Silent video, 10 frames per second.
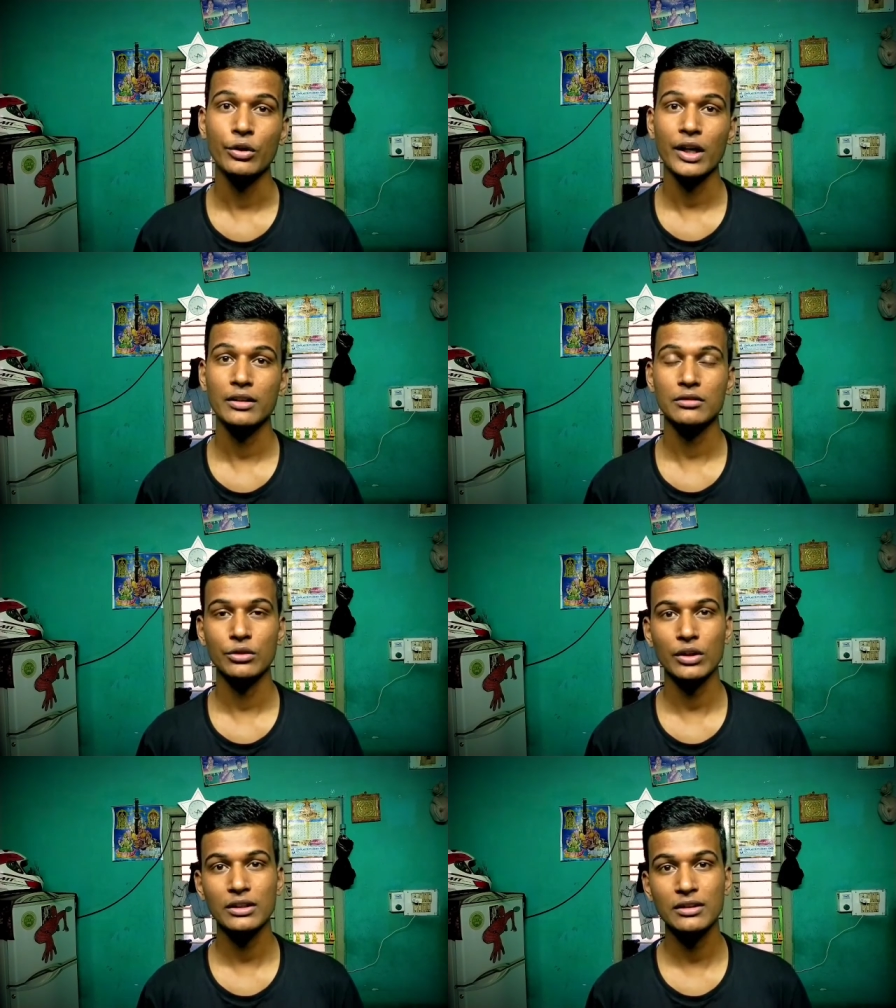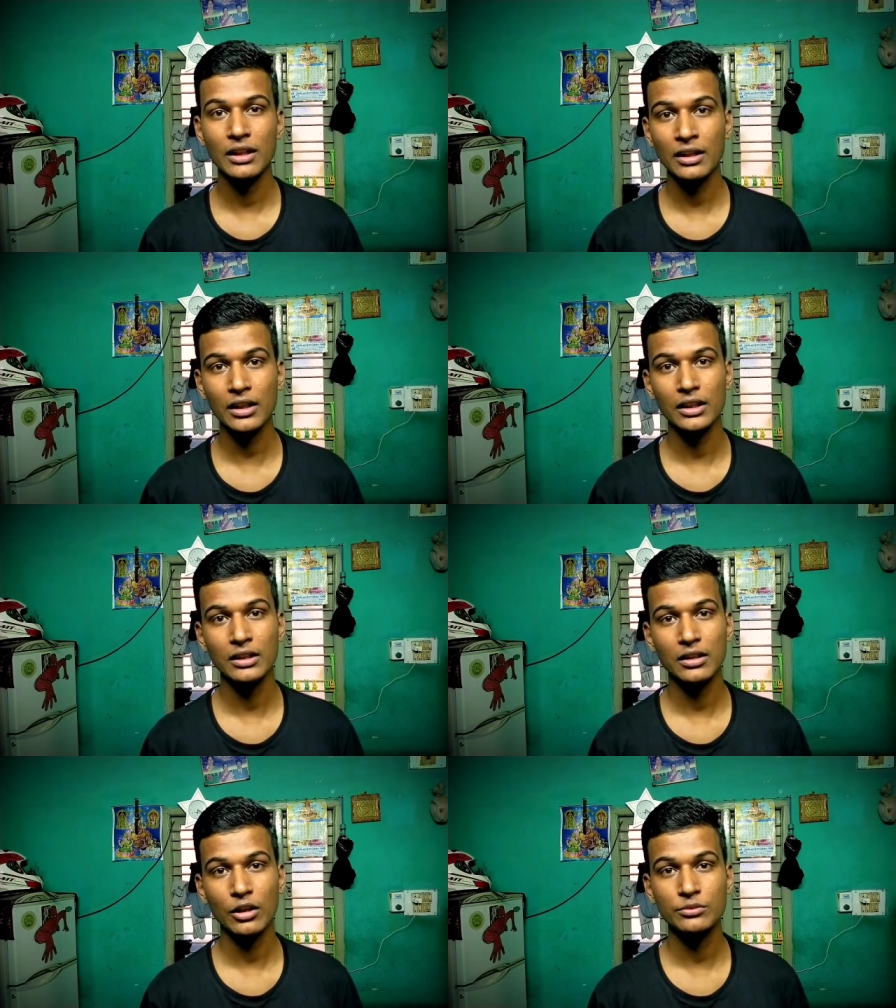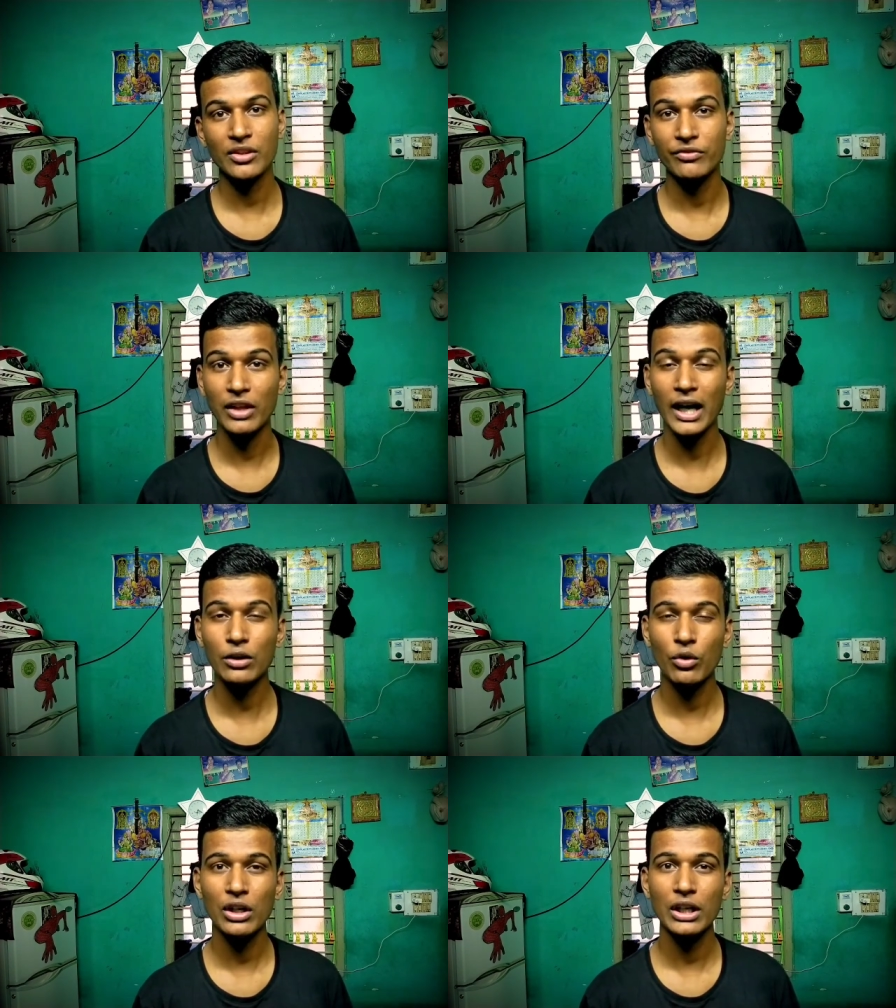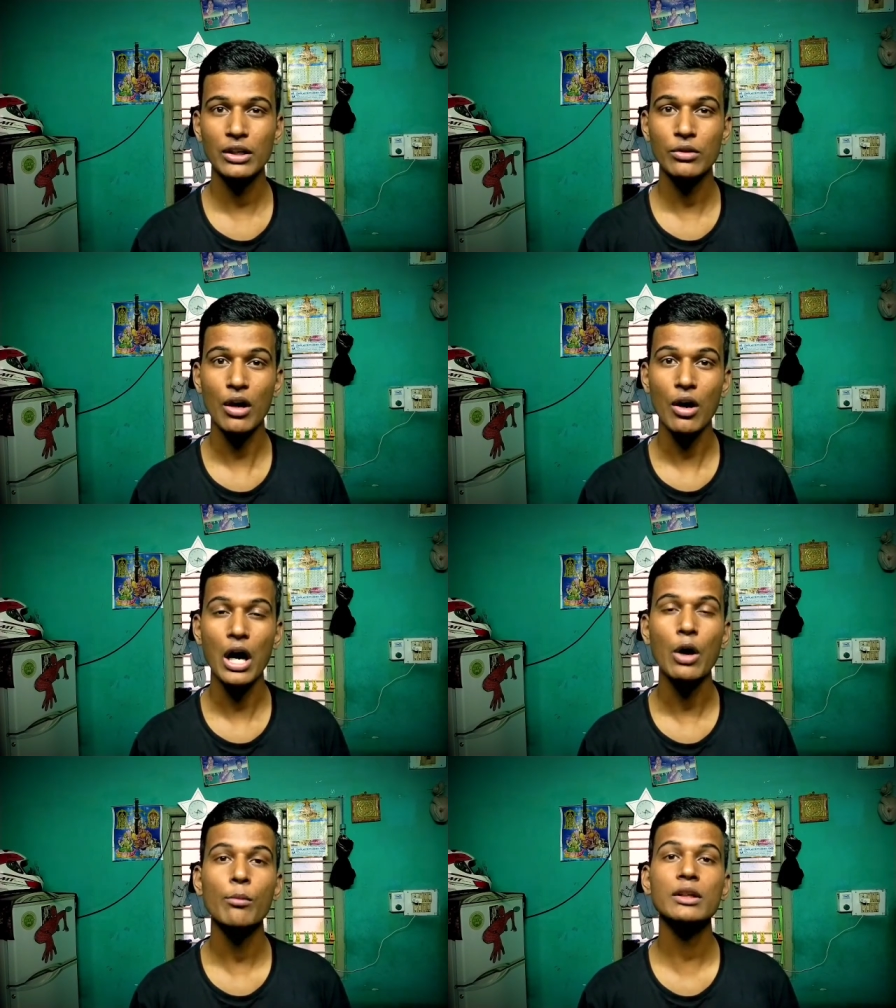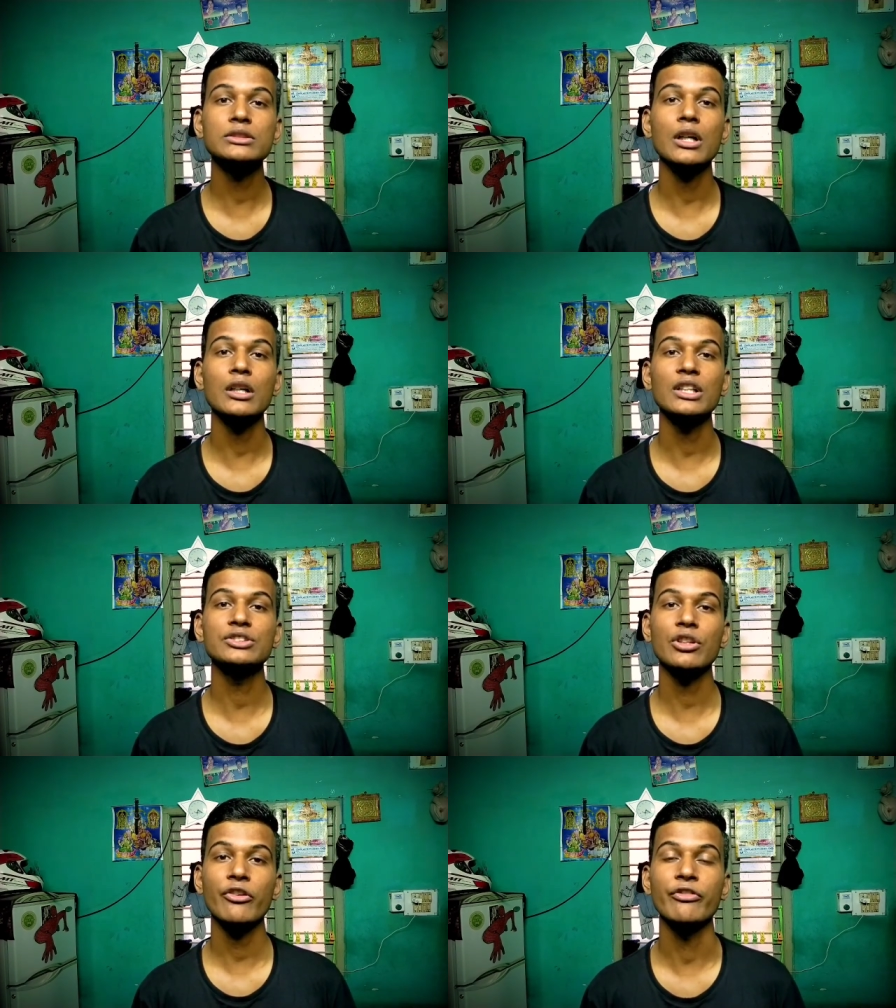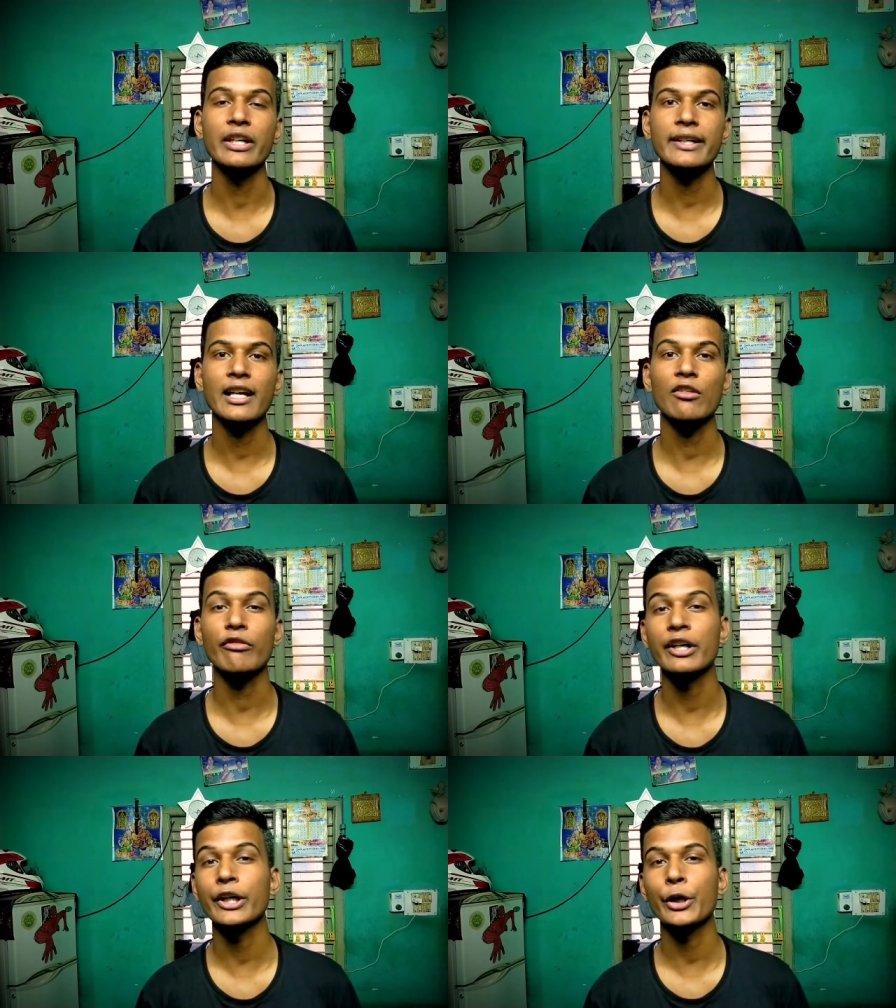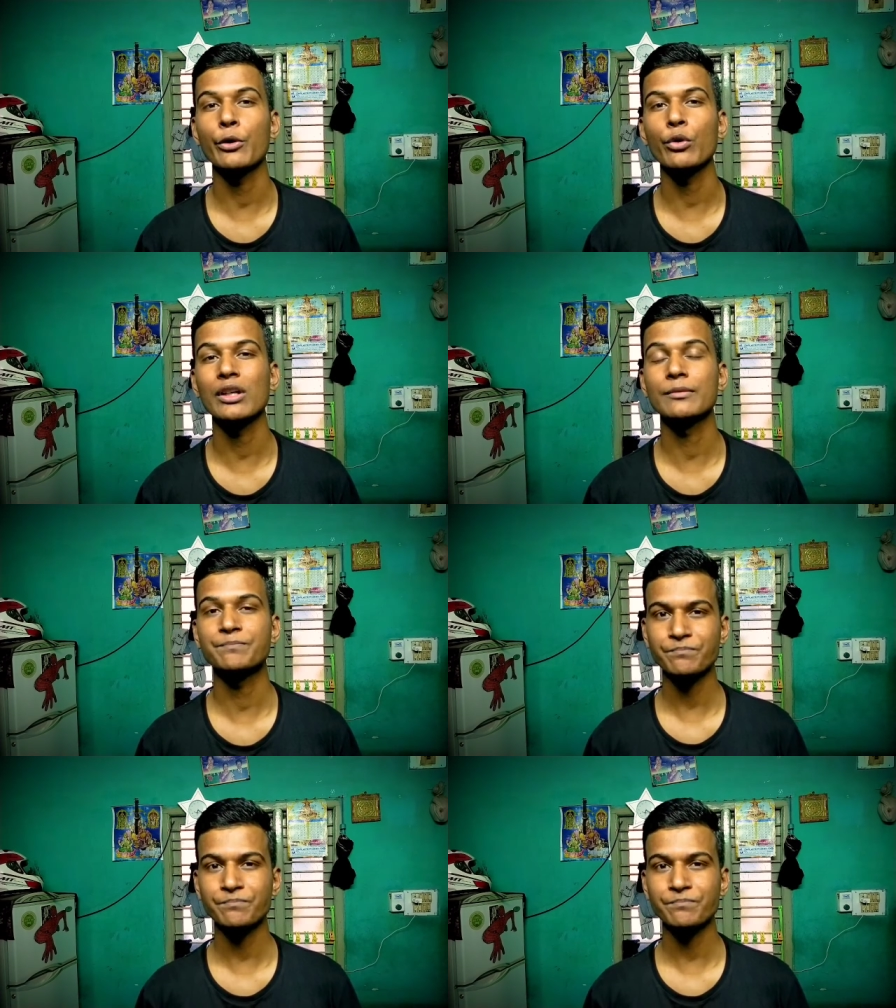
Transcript: You can you can think in terms of that only how much attention of detail went into